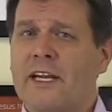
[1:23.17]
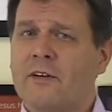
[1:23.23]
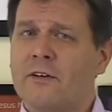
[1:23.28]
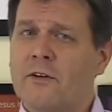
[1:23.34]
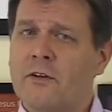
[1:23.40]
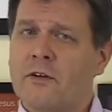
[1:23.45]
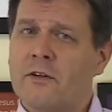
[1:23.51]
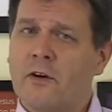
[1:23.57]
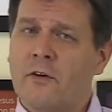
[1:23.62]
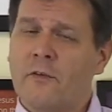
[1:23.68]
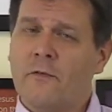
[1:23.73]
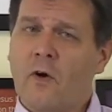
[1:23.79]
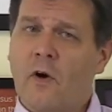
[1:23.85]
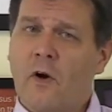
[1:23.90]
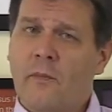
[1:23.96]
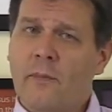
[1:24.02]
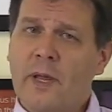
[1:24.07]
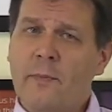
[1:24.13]
I don't know
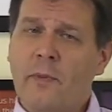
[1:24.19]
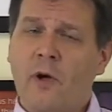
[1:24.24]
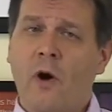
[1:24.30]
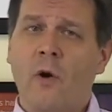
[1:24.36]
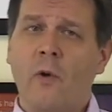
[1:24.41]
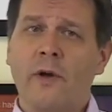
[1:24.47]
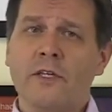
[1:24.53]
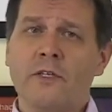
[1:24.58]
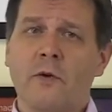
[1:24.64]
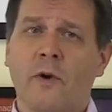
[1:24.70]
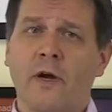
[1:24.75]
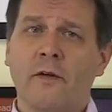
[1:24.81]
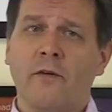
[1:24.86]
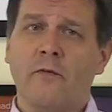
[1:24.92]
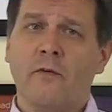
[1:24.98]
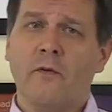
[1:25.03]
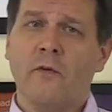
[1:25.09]
if people always quite